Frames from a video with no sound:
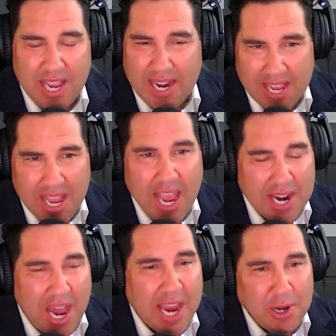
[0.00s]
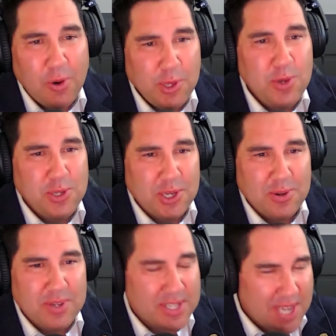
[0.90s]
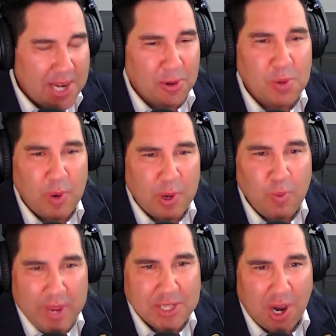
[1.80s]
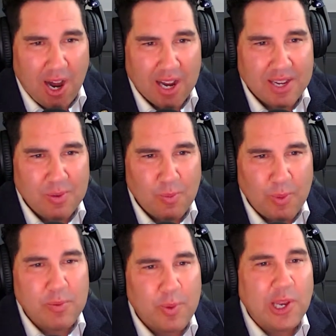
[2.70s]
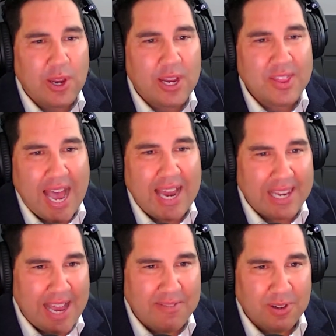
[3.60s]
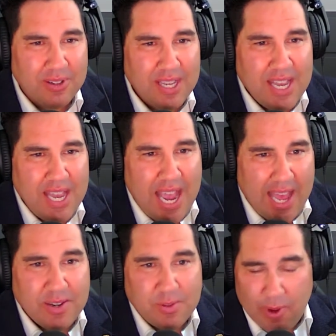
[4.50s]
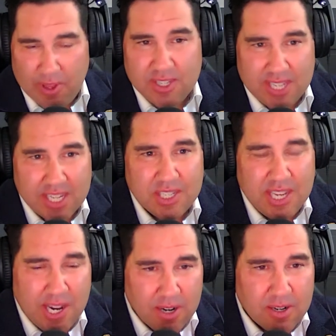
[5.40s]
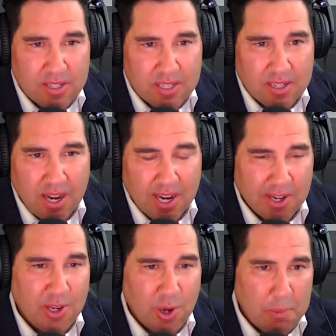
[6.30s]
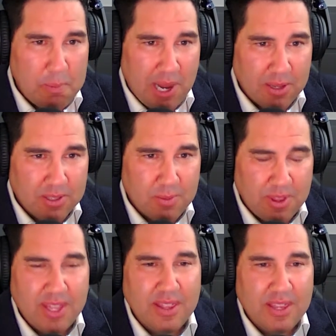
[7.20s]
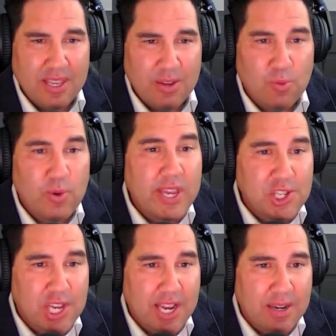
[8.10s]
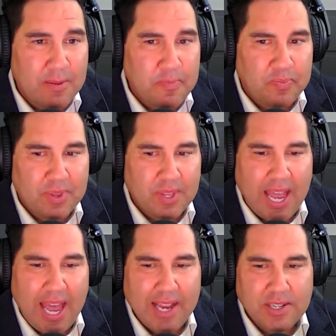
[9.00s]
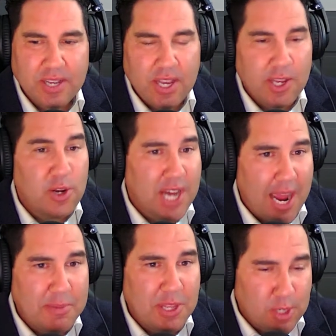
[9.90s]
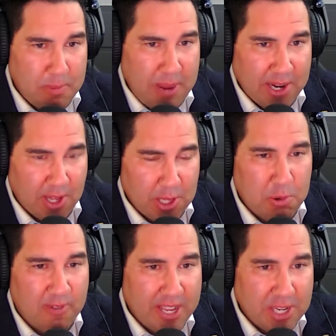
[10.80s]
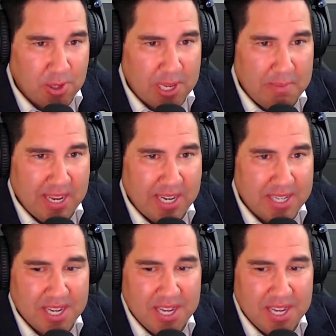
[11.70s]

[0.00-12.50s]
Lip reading: and I know you do, because I know that when we talk, we look at that level. And with 6 years under your belt within the region, and your time that you spend on the provincial committees,